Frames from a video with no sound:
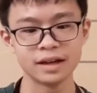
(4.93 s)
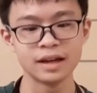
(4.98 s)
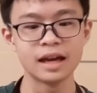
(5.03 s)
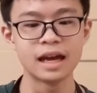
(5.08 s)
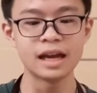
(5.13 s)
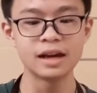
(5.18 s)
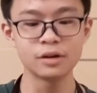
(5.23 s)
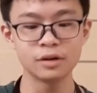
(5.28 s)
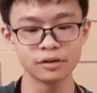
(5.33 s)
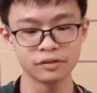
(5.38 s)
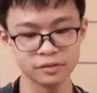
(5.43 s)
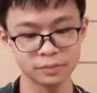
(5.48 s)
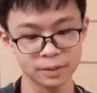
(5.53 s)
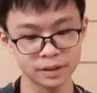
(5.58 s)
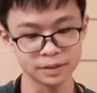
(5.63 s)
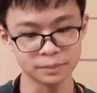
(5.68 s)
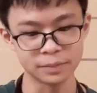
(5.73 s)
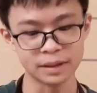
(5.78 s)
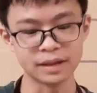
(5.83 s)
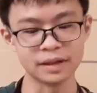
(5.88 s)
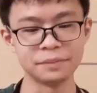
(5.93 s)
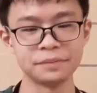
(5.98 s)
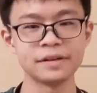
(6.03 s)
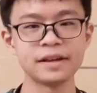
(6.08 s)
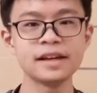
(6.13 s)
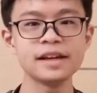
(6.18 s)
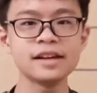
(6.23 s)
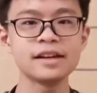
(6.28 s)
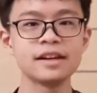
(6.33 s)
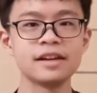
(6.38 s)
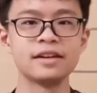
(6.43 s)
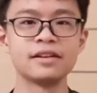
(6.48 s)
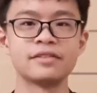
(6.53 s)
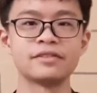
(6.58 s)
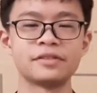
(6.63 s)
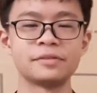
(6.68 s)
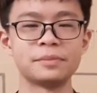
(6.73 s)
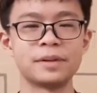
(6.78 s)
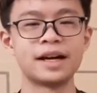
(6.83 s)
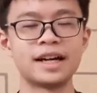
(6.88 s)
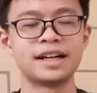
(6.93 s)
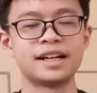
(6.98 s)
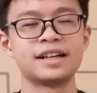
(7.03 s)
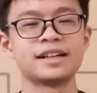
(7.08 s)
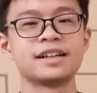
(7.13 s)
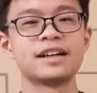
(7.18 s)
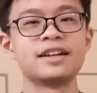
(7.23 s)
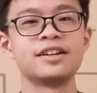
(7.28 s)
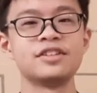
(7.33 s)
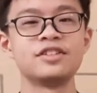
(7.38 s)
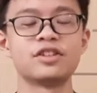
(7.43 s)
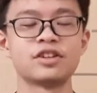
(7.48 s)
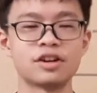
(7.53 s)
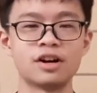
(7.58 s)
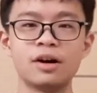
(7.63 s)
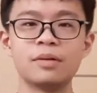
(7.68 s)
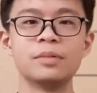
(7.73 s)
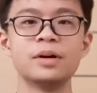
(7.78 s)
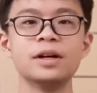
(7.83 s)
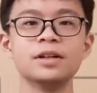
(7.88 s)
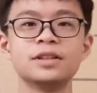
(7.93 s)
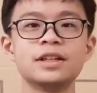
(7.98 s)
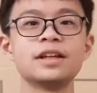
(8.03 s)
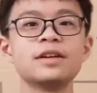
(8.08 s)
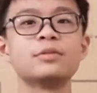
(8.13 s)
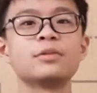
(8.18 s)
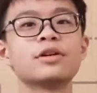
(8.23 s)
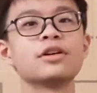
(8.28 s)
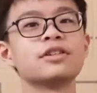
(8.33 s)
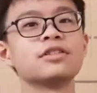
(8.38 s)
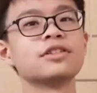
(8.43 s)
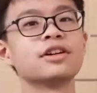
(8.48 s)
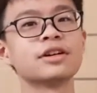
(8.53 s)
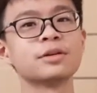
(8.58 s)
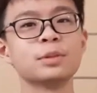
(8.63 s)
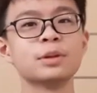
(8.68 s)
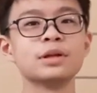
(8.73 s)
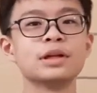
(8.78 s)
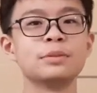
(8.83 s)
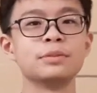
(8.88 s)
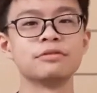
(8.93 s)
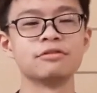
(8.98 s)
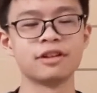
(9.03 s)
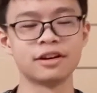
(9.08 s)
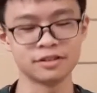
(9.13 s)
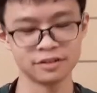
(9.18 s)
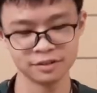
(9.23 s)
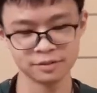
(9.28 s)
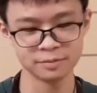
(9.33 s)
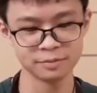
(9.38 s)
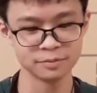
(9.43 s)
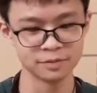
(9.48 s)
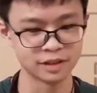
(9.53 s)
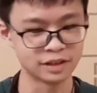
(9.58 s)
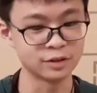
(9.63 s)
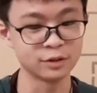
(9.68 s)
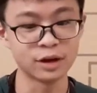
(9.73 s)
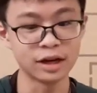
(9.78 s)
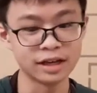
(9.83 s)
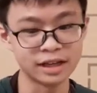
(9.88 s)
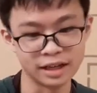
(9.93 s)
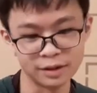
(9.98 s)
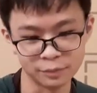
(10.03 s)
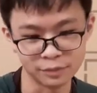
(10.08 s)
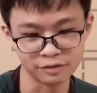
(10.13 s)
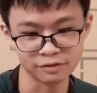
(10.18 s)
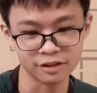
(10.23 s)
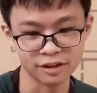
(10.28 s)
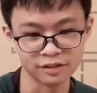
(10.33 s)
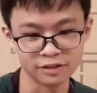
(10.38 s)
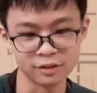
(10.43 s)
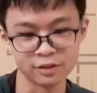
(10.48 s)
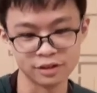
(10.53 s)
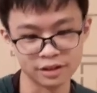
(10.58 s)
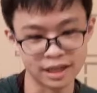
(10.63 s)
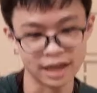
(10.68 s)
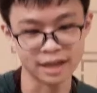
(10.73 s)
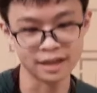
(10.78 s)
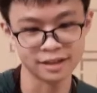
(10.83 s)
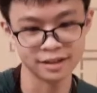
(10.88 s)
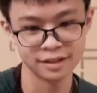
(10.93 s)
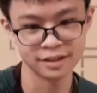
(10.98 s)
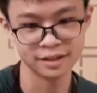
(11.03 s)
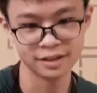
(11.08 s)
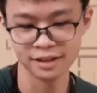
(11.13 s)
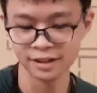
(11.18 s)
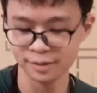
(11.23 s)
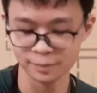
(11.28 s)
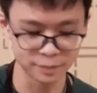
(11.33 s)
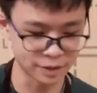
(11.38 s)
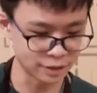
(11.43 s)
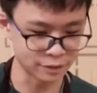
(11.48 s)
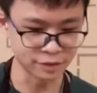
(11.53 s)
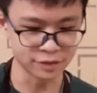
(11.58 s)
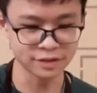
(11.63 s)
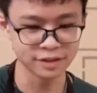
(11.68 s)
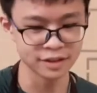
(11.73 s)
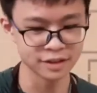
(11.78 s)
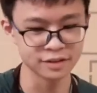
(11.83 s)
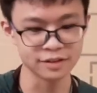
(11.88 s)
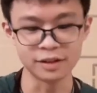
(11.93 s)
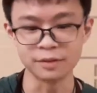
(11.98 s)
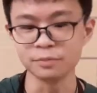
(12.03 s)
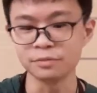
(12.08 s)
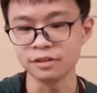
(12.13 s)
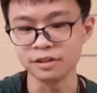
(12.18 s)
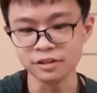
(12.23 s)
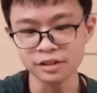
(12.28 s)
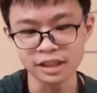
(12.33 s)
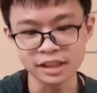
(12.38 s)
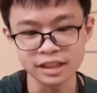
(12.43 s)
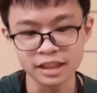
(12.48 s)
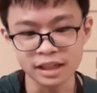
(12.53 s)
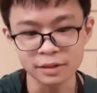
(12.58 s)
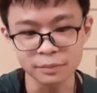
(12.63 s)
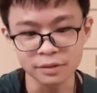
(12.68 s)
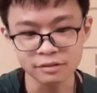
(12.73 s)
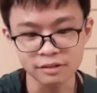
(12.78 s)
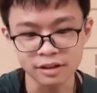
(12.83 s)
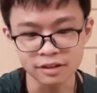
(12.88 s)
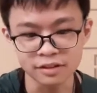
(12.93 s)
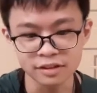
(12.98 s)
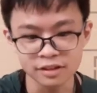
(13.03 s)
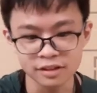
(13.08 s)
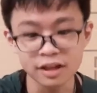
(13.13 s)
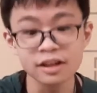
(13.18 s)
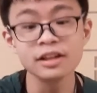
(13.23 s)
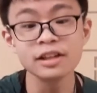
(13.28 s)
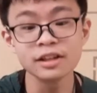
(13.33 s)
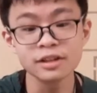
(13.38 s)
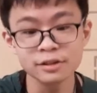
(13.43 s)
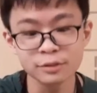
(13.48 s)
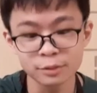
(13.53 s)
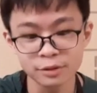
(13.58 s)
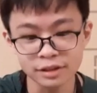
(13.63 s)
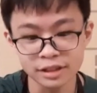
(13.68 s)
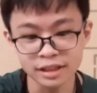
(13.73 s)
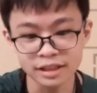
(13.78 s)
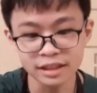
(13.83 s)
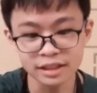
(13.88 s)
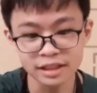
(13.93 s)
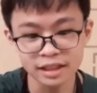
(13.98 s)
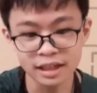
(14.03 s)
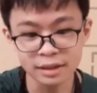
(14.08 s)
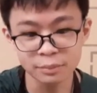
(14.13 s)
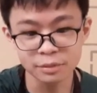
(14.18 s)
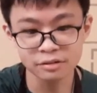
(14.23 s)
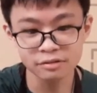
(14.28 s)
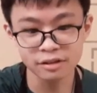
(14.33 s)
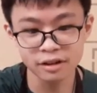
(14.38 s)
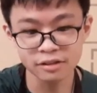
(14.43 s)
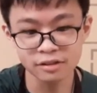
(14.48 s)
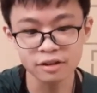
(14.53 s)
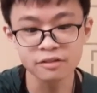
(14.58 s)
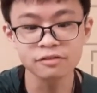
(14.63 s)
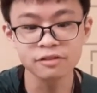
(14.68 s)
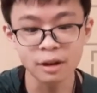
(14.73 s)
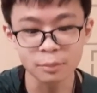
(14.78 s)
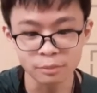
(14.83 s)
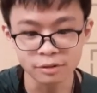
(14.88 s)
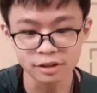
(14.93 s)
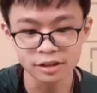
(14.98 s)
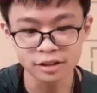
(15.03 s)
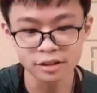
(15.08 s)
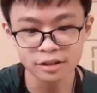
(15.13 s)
Hello everybody, my name is Alien and I'm from hahagarden.com. Today we're going to talk about lemongrass. You want lemongrass, you're a cat. But anyways, stop trying to eat the lemongrass. Earlier you were eating the lemongrass off camera.